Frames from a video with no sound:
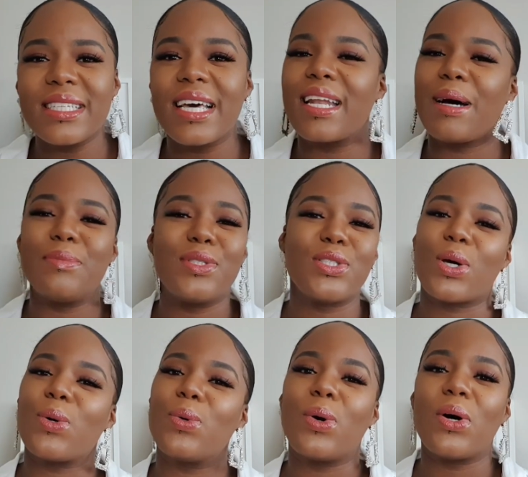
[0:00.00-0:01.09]
and I'm
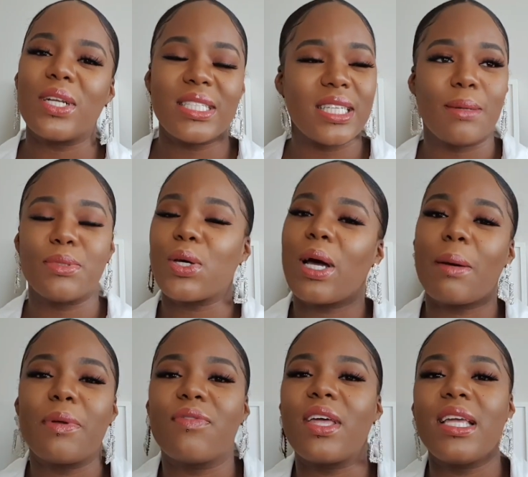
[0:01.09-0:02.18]
so
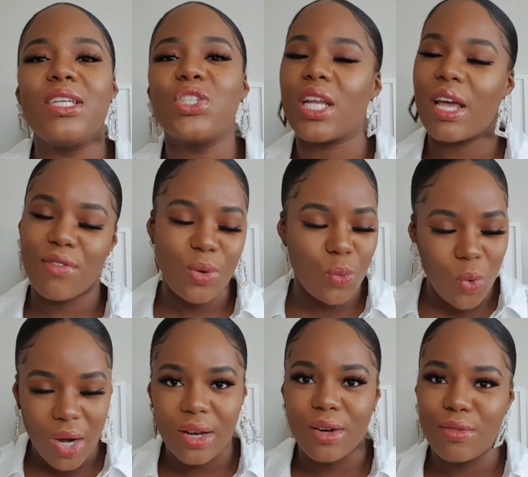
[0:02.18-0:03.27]
happy for each and every
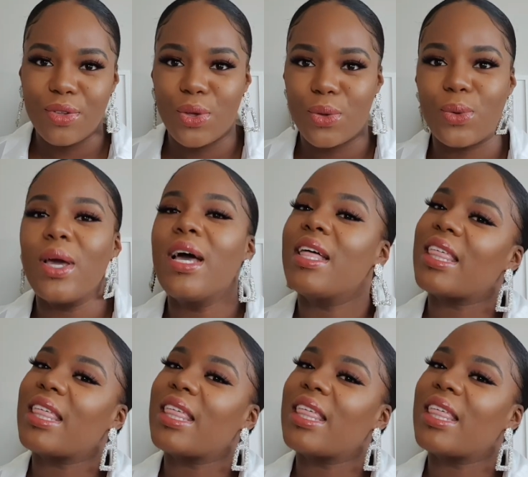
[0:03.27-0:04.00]
one of you